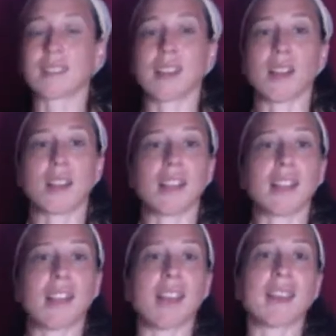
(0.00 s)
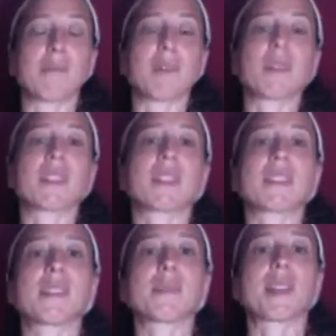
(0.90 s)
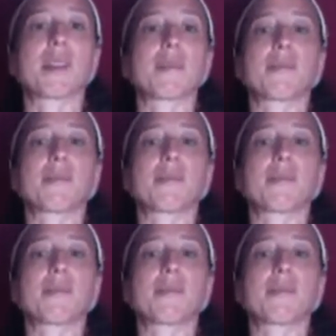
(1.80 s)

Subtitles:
All right, and both at the same time.